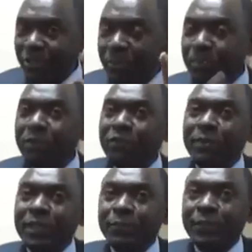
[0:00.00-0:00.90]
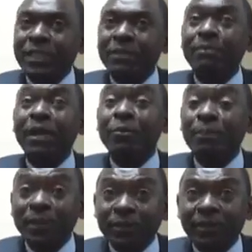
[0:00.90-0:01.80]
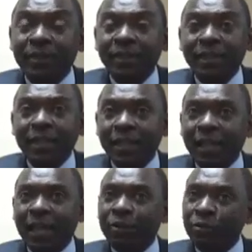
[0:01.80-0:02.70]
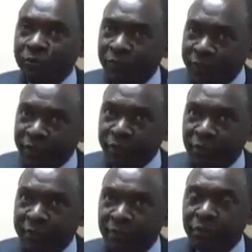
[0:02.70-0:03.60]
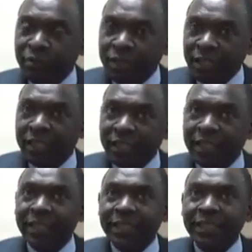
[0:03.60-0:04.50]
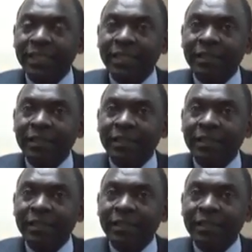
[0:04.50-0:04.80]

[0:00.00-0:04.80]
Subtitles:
stop me from expressing my opinion. I hold very strong views on certain things.